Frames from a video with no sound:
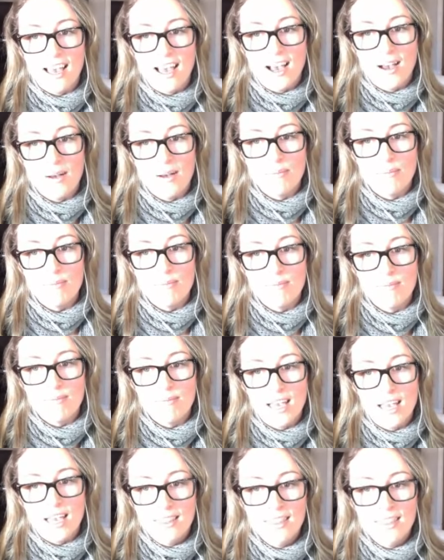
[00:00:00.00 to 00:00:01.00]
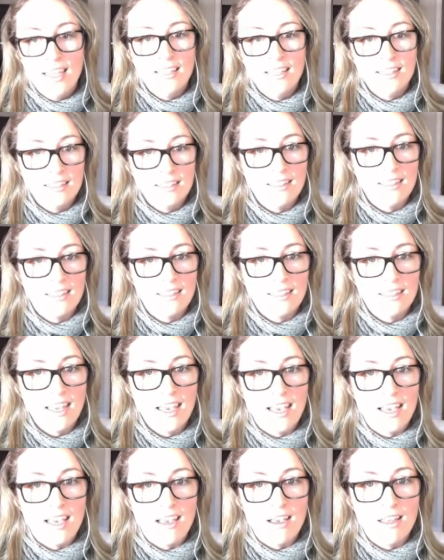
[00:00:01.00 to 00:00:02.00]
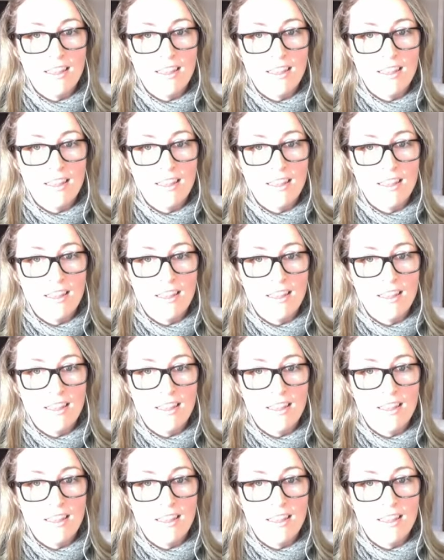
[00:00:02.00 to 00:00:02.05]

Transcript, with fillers: And then, yeah,